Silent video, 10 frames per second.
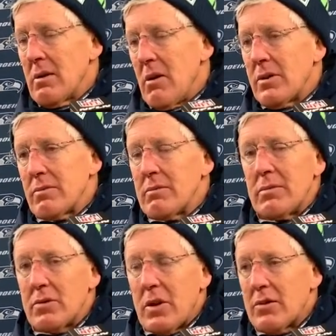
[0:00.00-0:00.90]

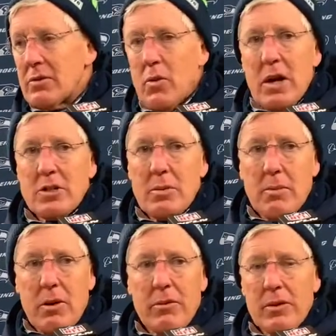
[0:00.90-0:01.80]
awesome to watch him be
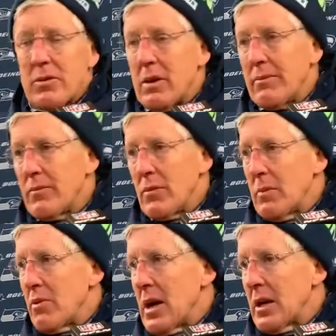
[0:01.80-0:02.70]
part of it. I'm
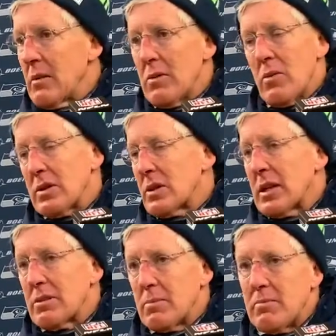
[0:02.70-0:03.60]
really proud of him and the rest
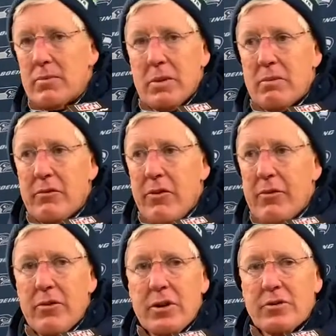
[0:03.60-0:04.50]
of the guys who
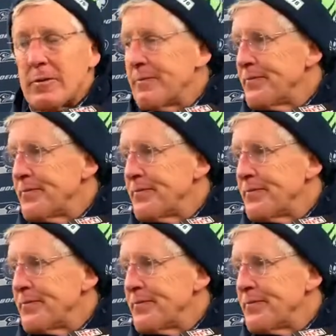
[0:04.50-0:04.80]
fought for this.